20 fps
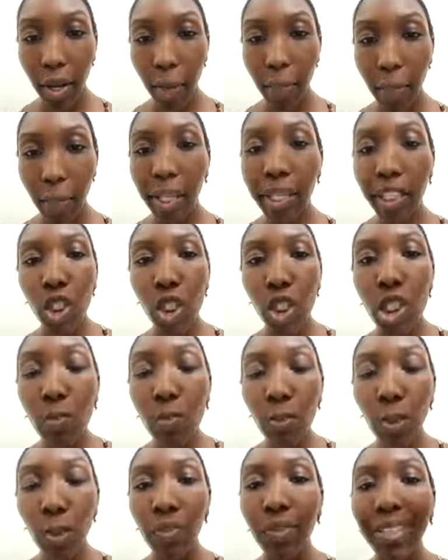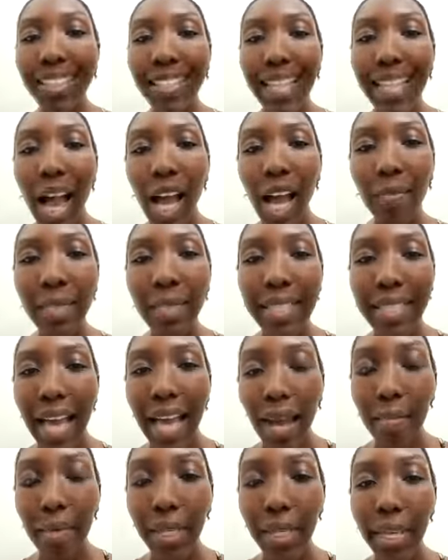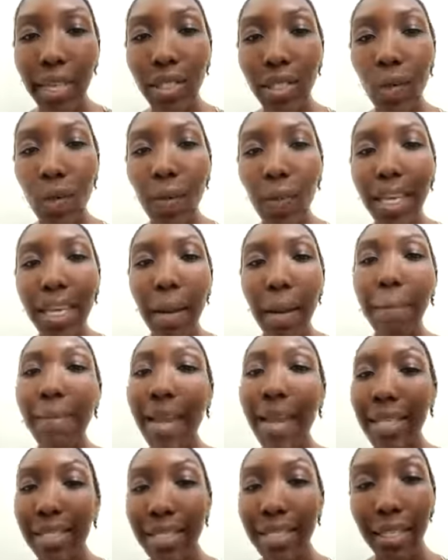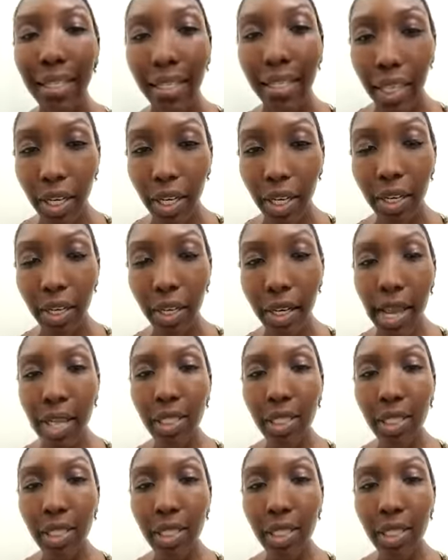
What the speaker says: because she's proven time and time again to be an amazing leader,